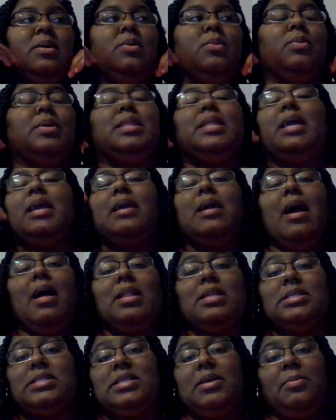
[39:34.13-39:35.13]
what they
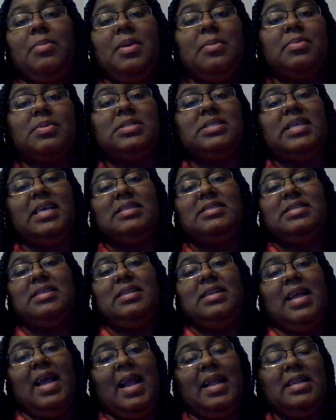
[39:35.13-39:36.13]
call it, some people say
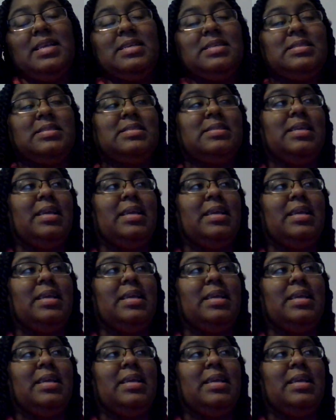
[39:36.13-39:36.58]
tinnitus,